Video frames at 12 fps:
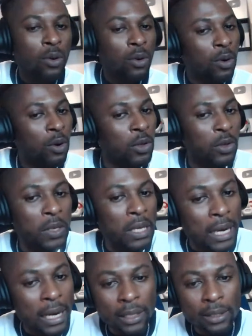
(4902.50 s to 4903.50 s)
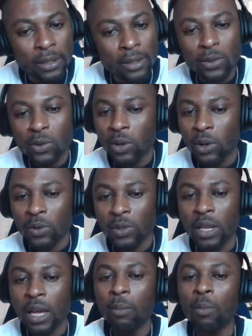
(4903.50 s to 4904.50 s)
or you could get less. Who knows?
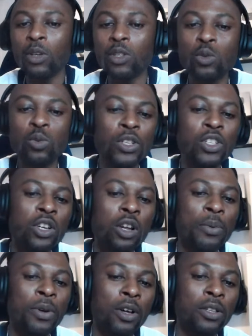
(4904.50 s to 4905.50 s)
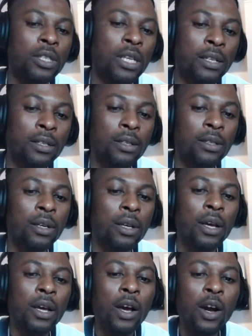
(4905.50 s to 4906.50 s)
But switching up the content
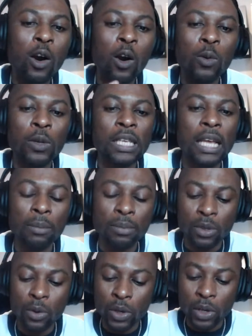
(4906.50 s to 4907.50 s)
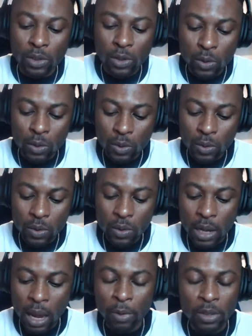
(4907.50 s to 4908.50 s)
always helps. So you can do.
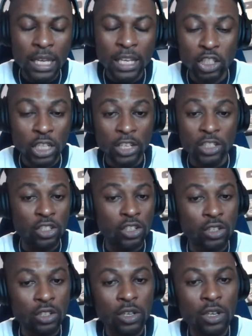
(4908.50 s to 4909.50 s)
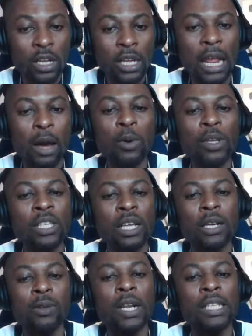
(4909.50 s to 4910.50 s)
I'm not saying change. When
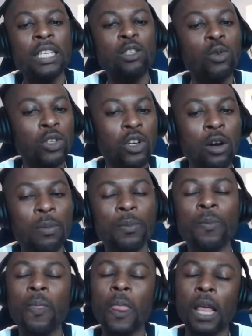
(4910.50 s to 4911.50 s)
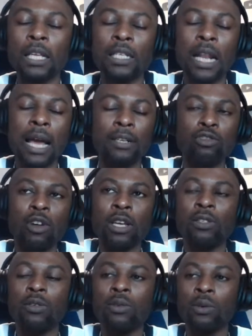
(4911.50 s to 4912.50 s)
I say switch up, it's like trying
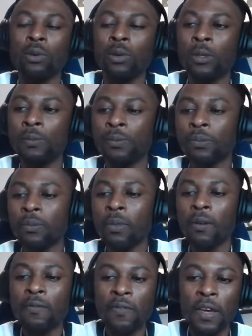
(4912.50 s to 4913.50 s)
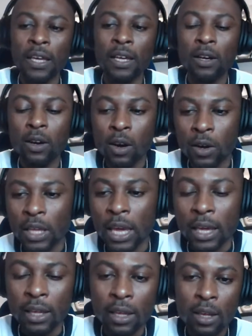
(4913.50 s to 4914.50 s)
to think.
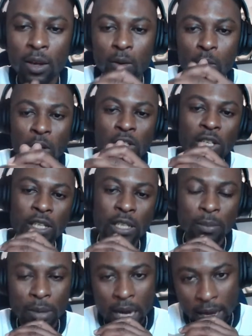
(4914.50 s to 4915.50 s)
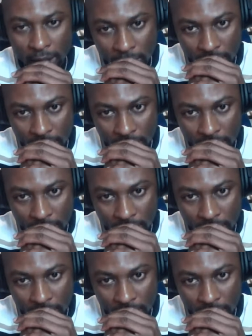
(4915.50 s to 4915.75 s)
Okay, watch this and be like,